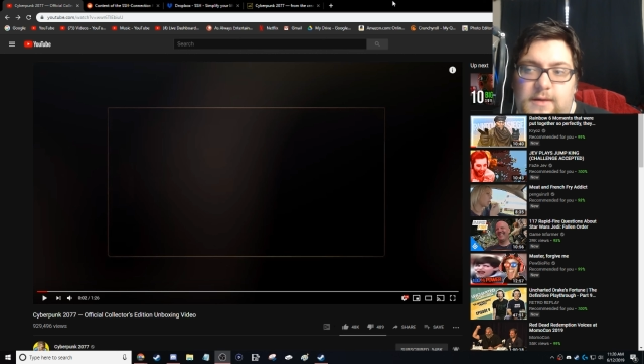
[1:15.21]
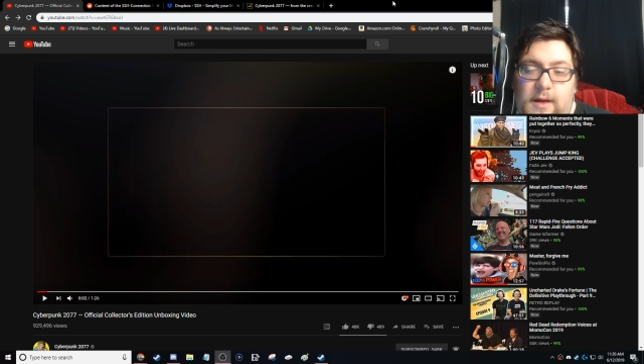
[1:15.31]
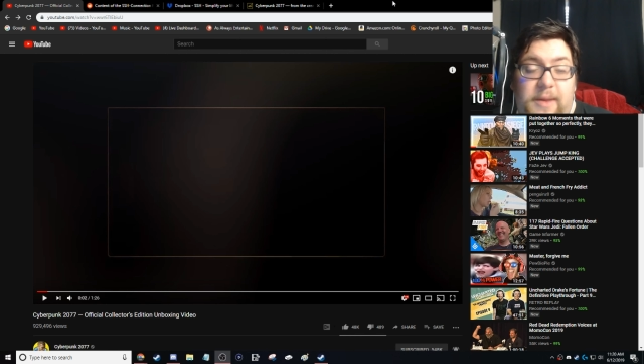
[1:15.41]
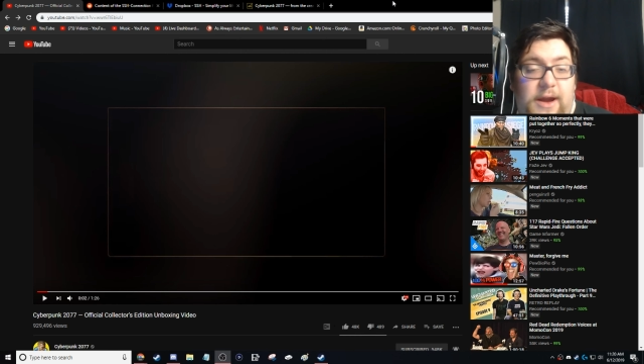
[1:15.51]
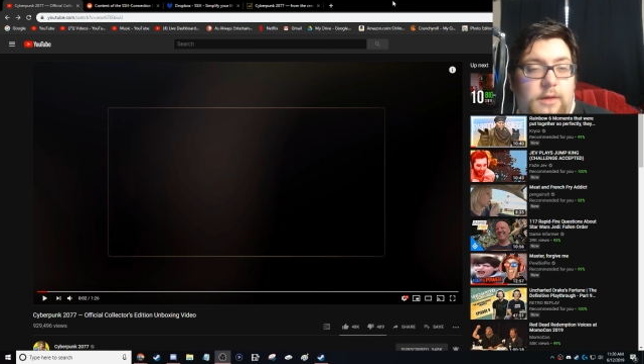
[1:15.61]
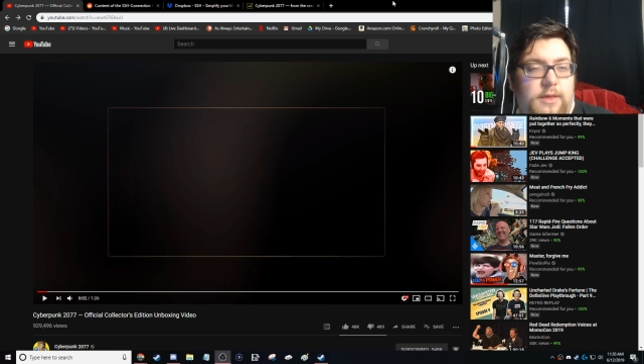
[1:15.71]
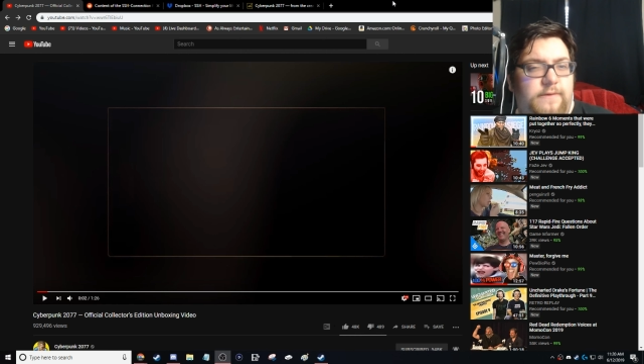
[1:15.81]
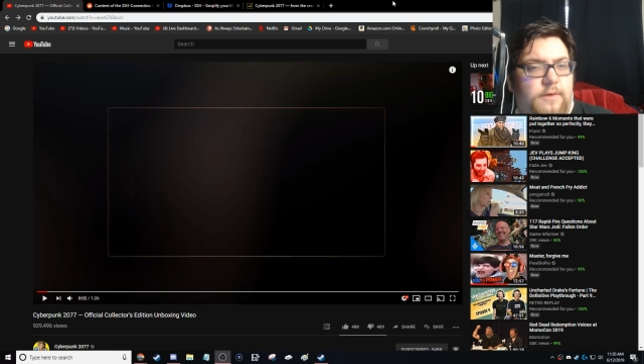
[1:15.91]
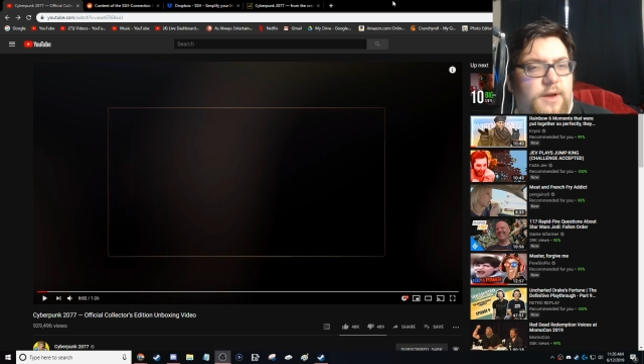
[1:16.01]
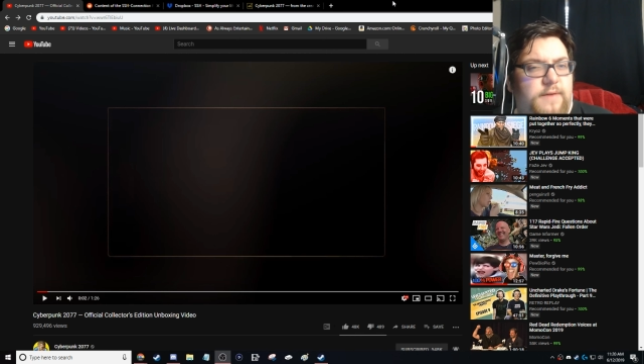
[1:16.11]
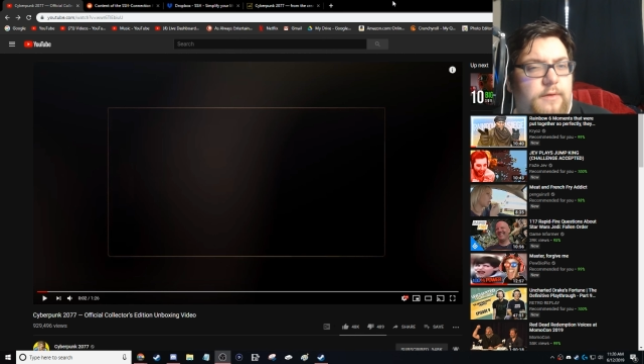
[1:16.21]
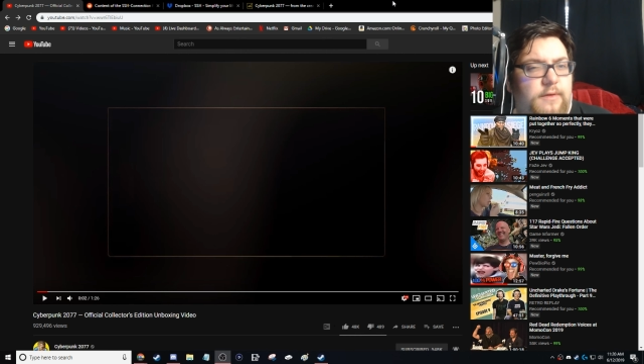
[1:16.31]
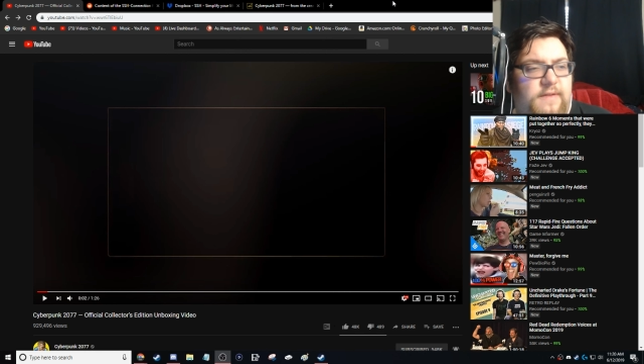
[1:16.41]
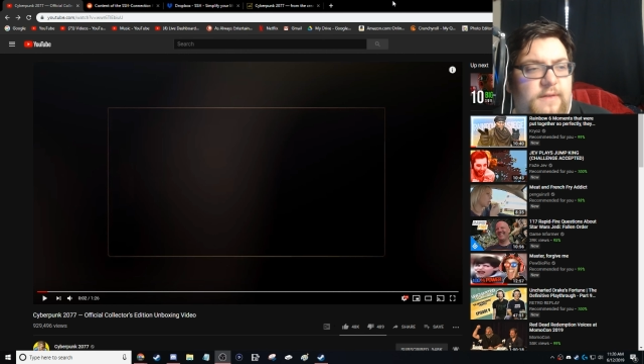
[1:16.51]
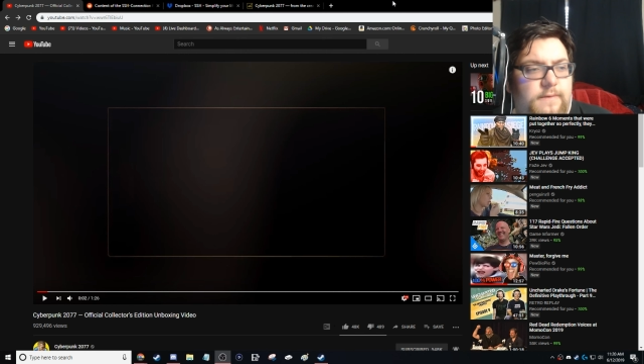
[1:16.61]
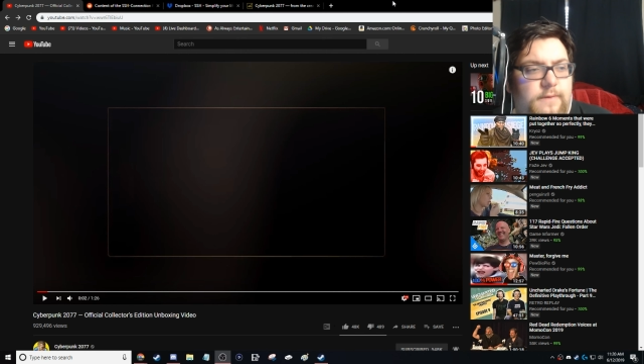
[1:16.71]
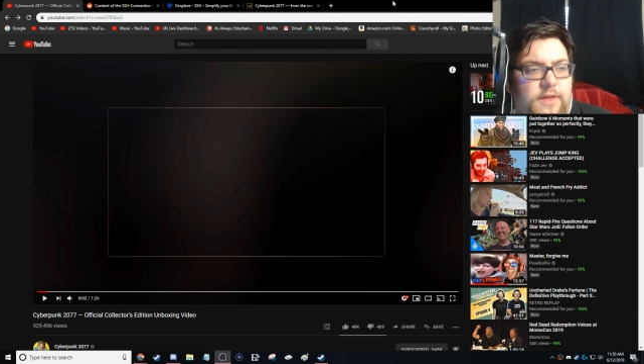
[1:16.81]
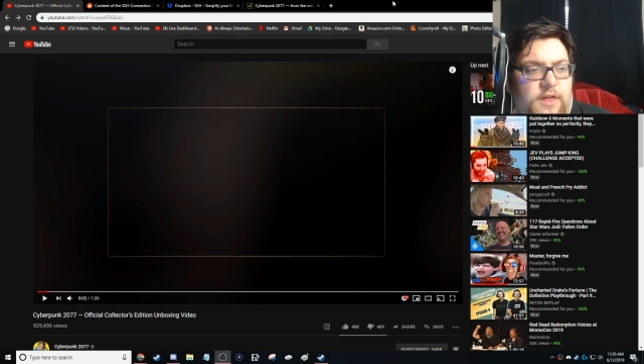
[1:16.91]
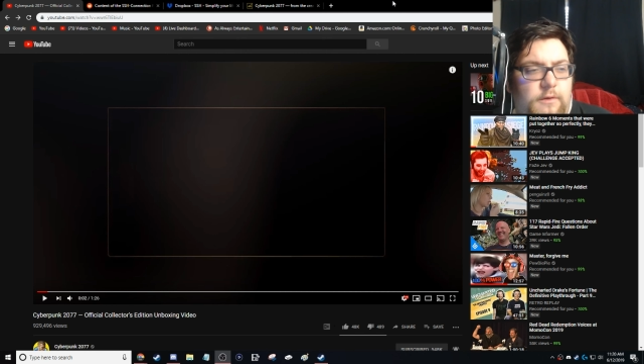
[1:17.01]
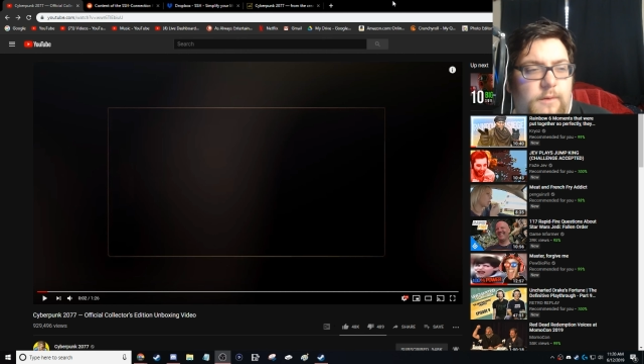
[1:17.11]
apparently for whatever reason for the
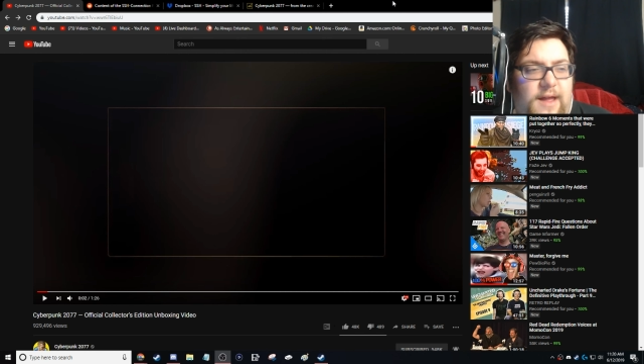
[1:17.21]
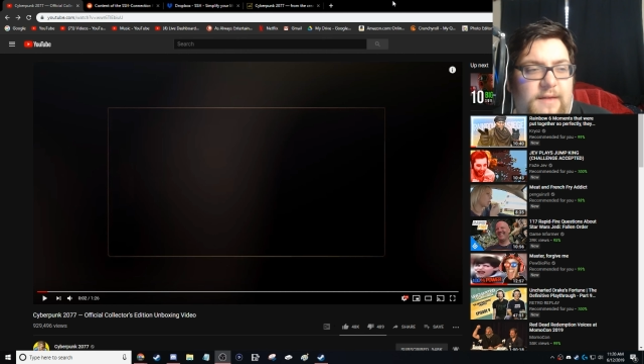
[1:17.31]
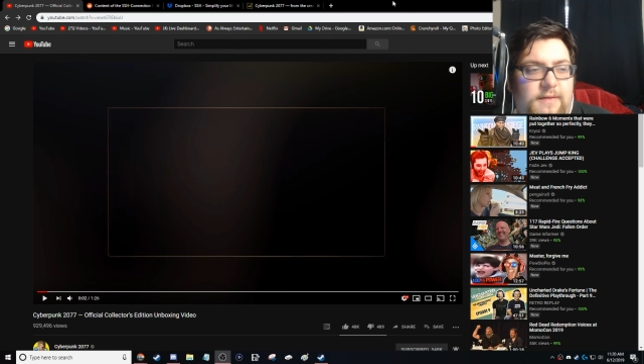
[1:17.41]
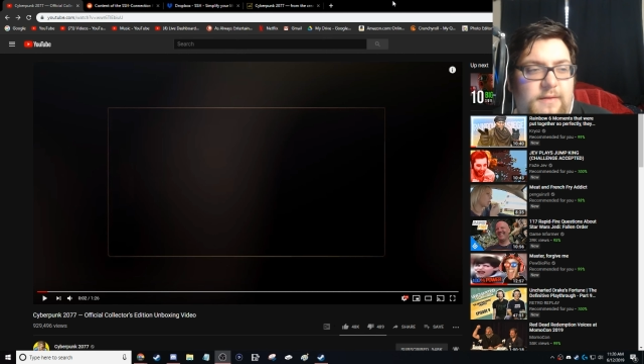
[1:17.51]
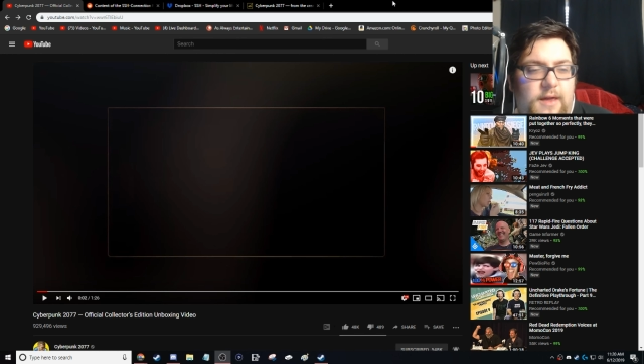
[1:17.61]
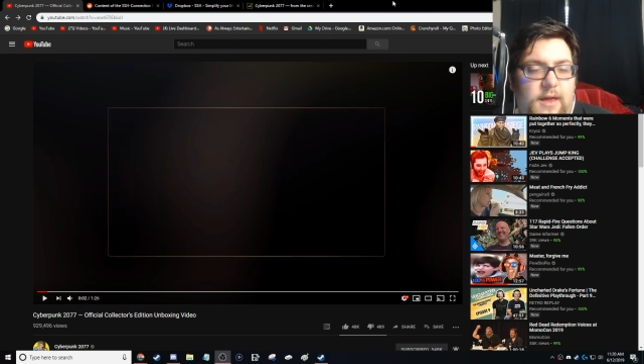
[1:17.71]
US,